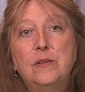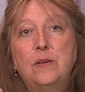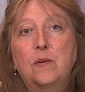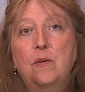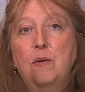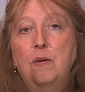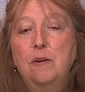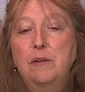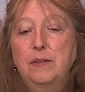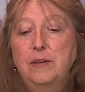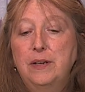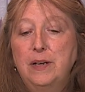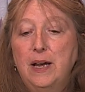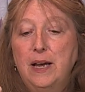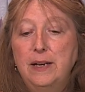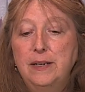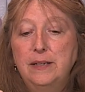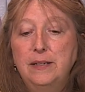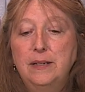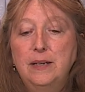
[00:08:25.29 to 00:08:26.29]
You call the
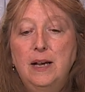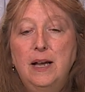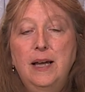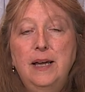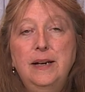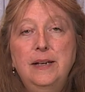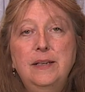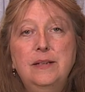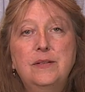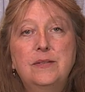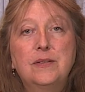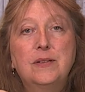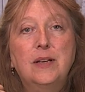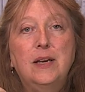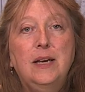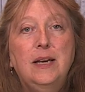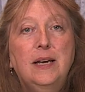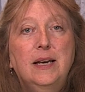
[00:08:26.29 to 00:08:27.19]
god and goddess.